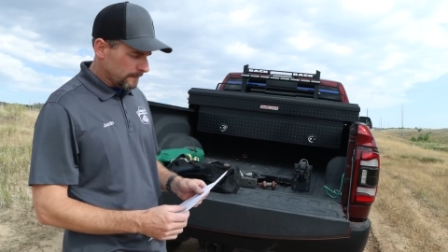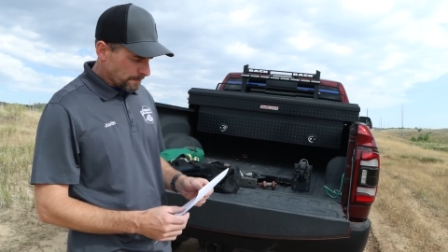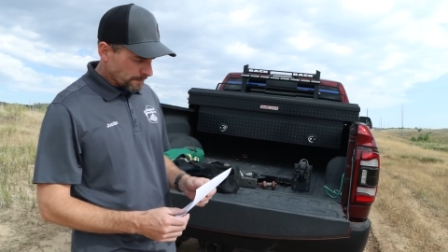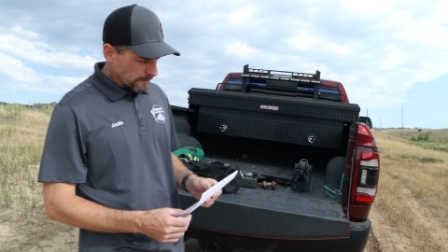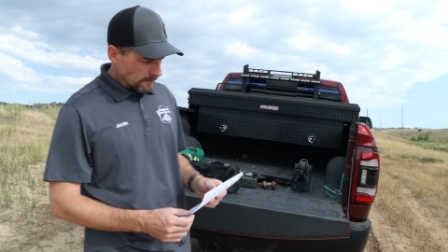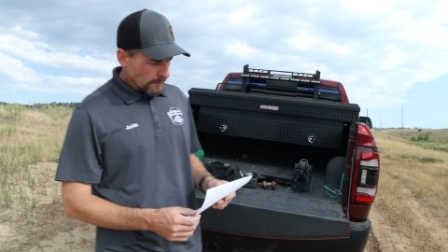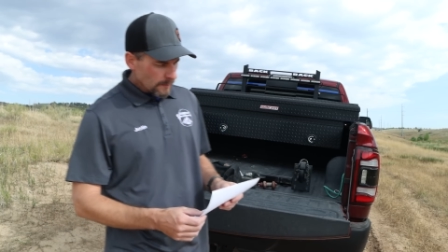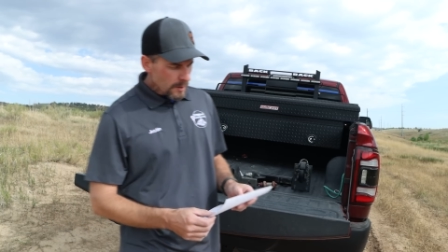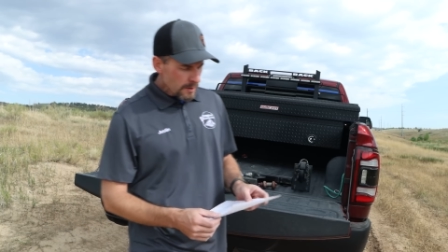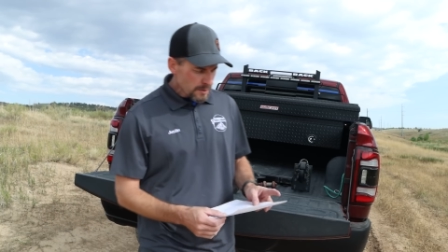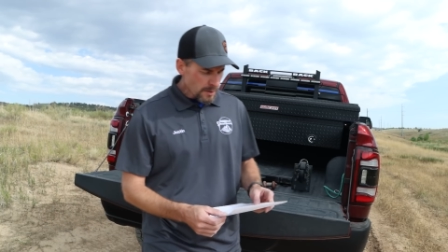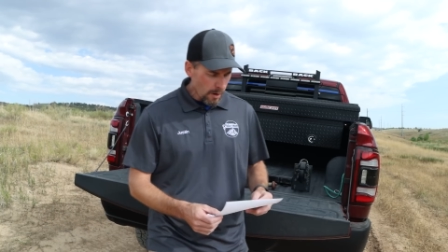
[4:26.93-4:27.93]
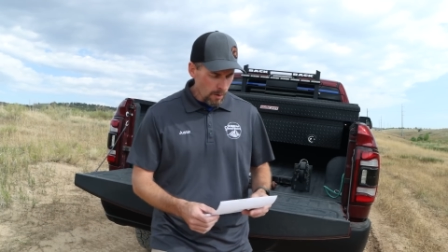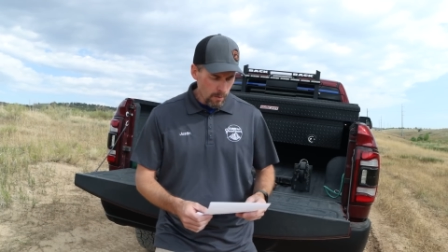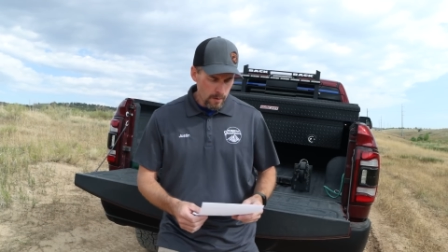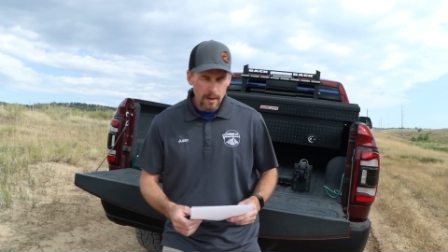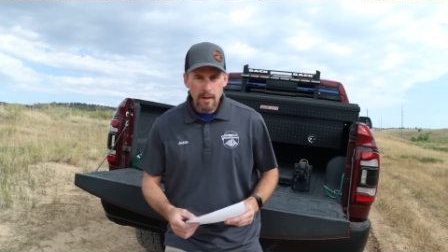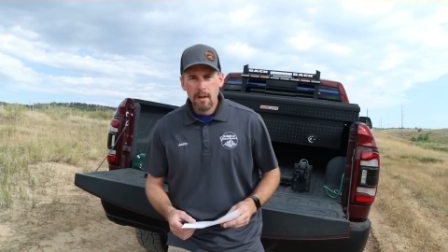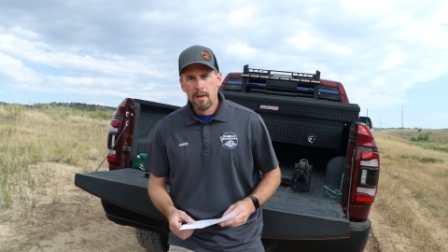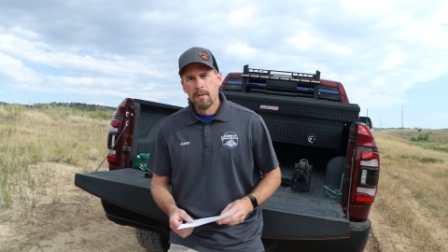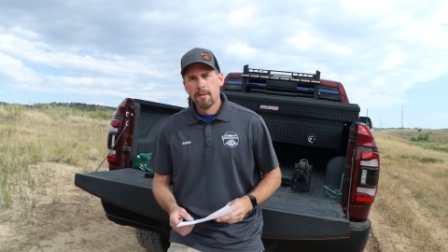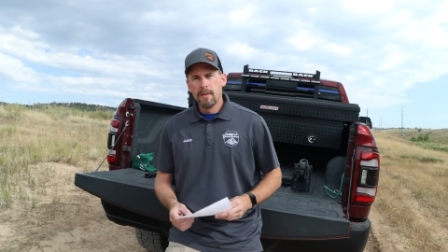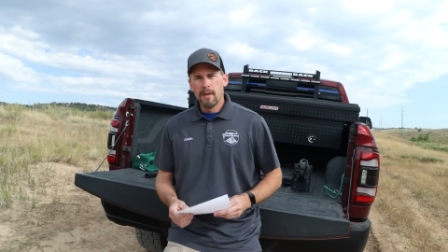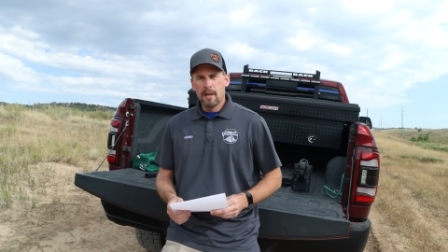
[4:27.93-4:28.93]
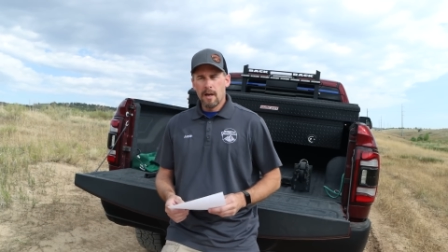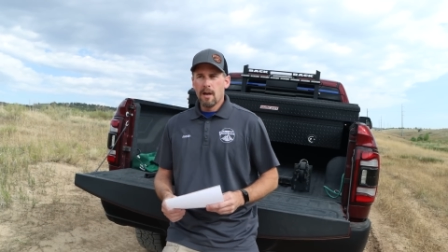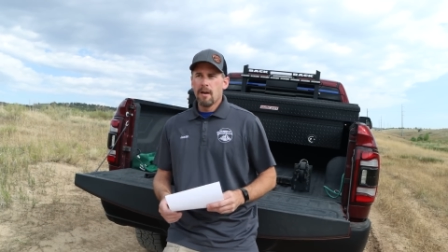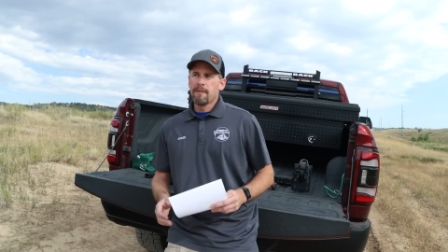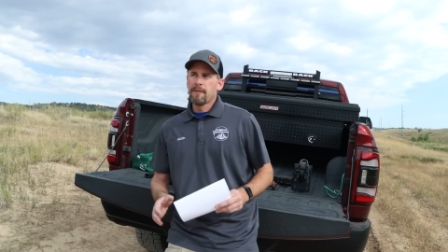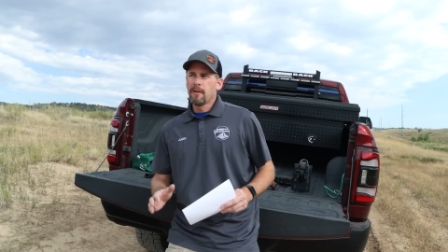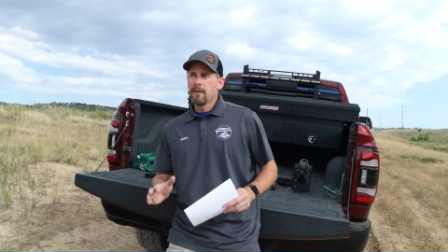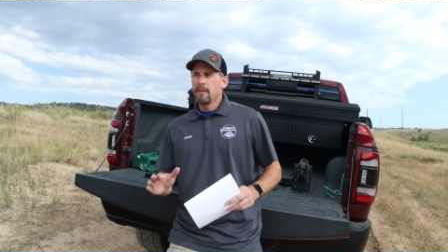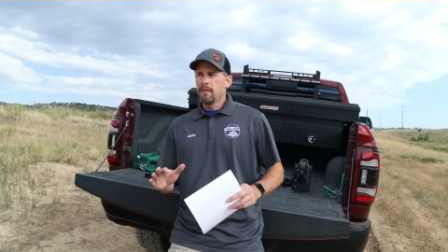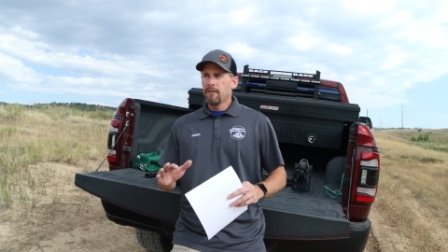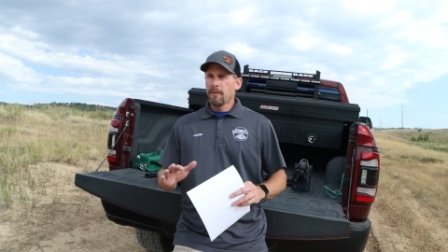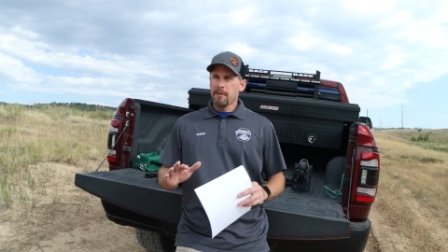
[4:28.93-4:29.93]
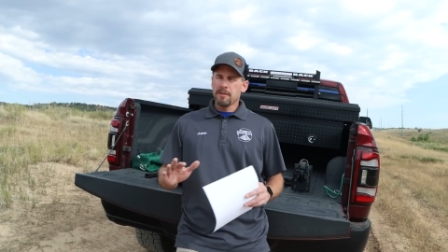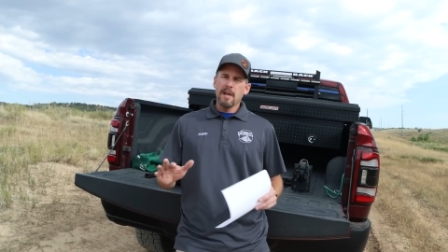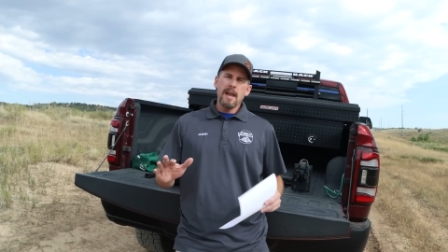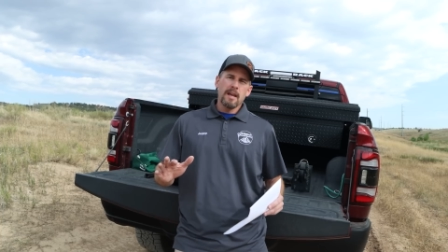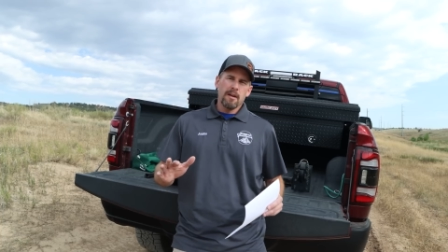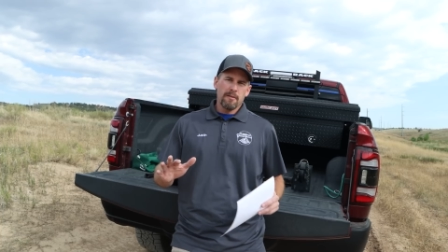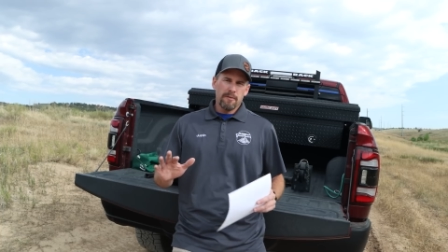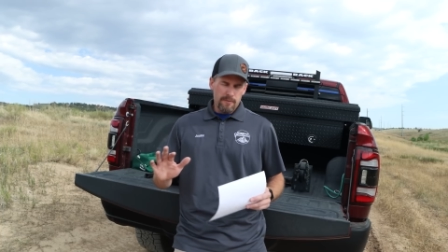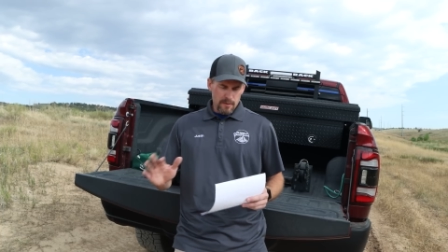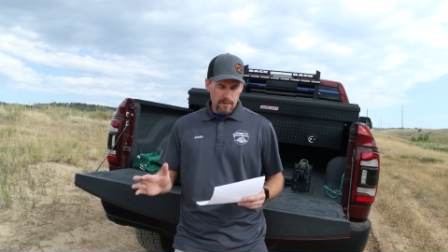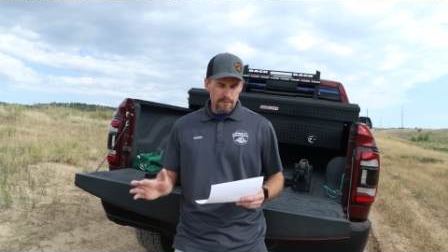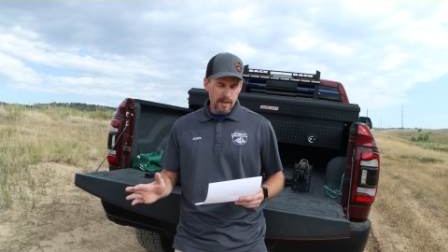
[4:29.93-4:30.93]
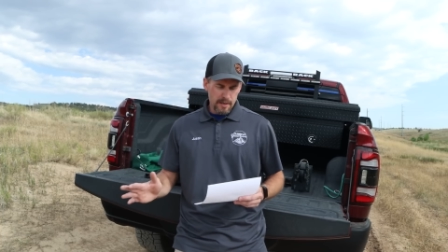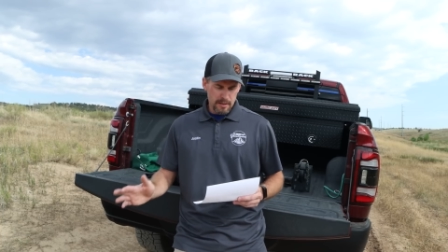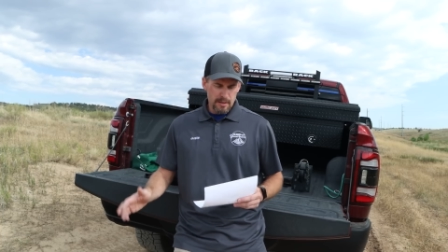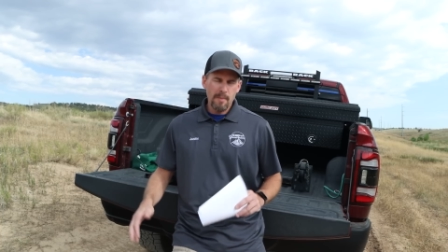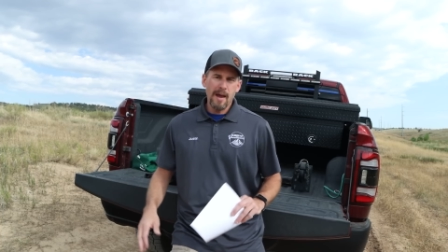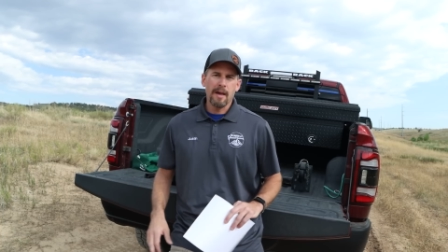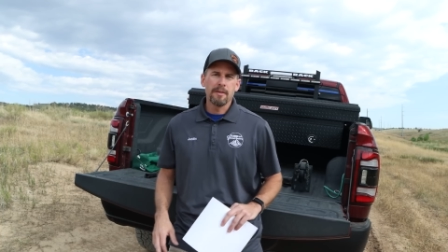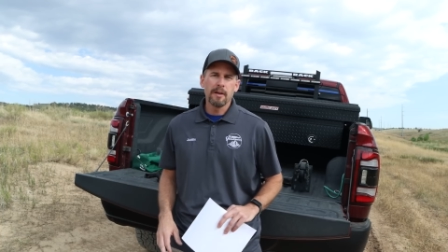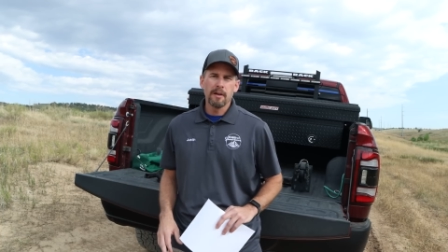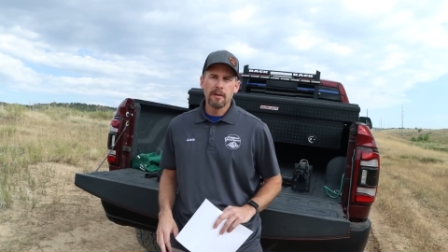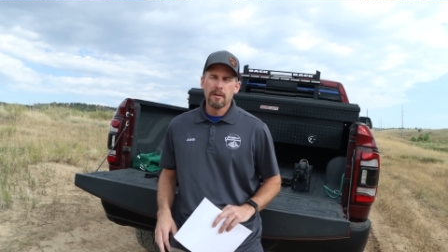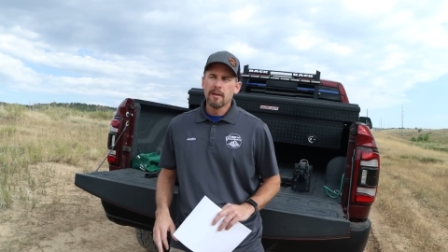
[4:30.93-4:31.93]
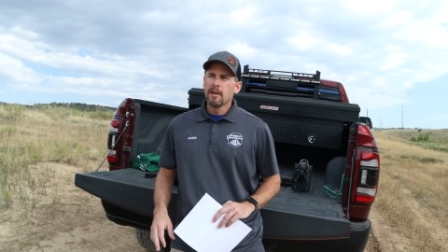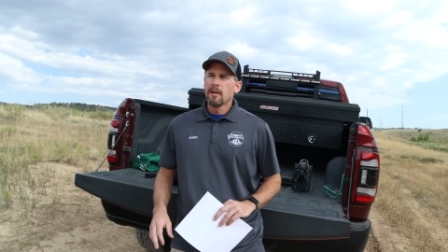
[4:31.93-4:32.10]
it. So for the sake of guessing the math here,